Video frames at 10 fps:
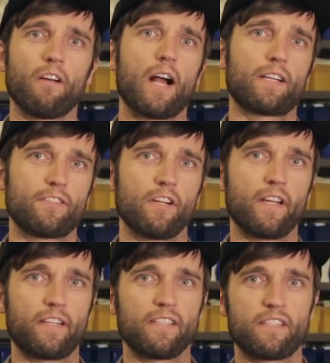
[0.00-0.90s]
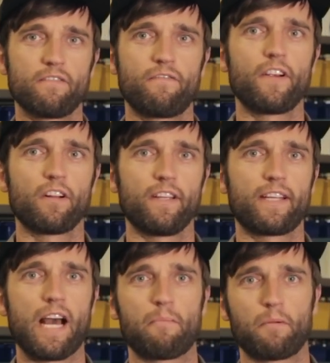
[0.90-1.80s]
rock strike can
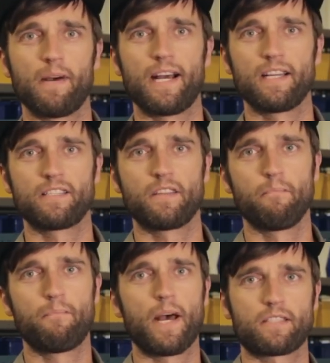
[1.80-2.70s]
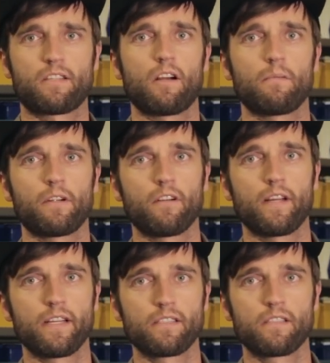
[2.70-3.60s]
severely compromise the best carbon
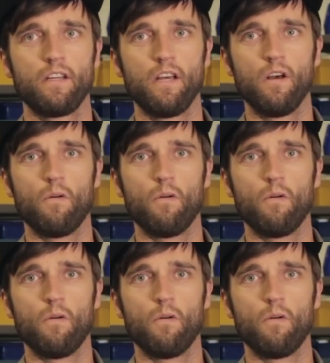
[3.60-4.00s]
cranks,